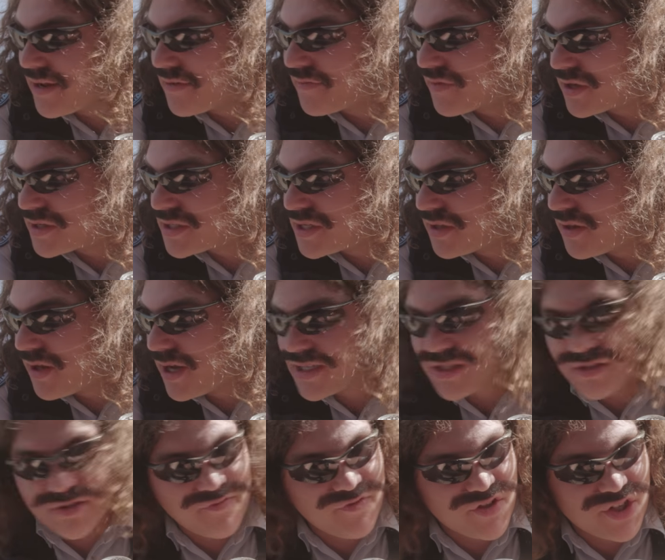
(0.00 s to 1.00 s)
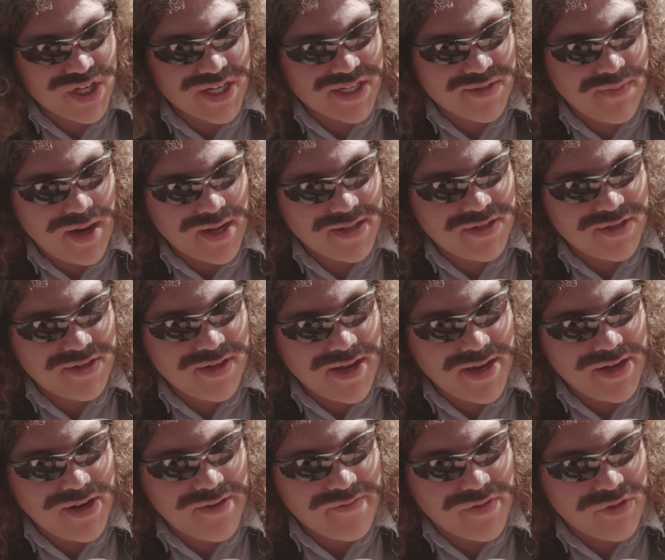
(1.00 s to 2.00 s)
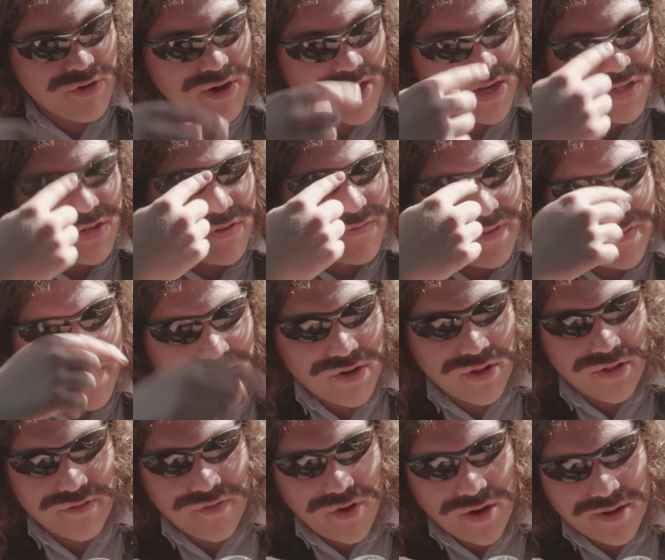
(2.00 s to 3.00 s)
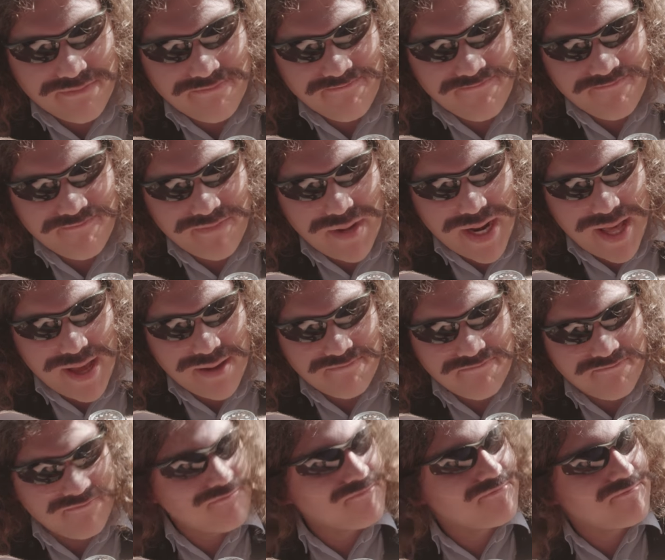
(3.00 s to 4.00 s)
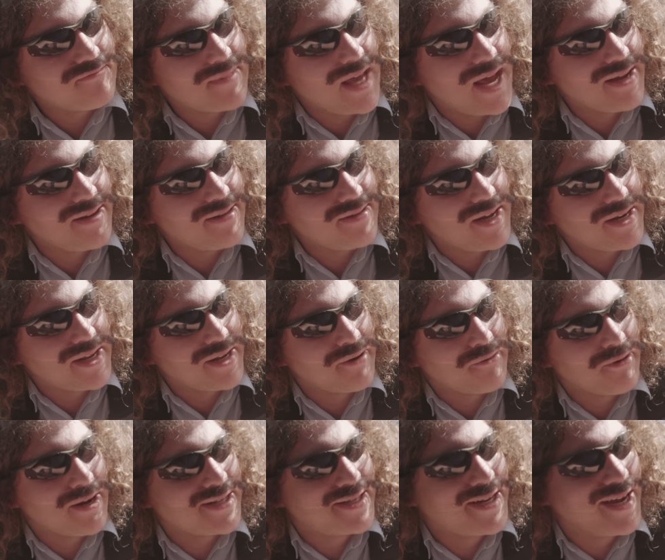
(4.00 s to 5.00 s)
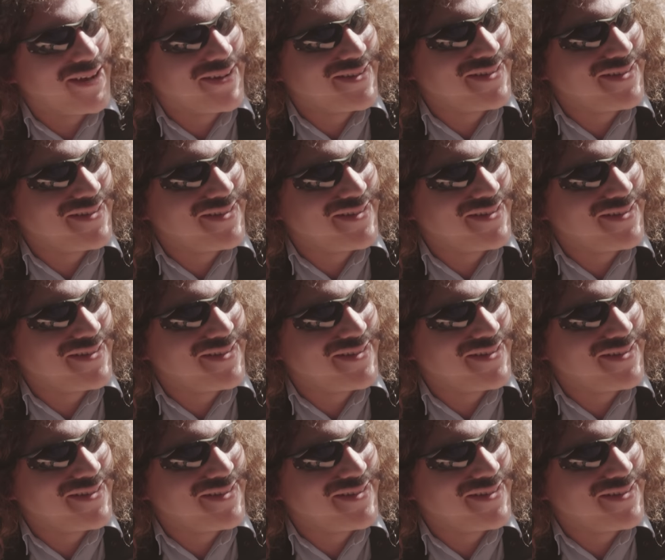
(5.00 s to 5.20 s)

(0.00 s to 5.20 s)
that you've lost your license for six months and you have a $350 fine. But um, hey, I didn't arrest you.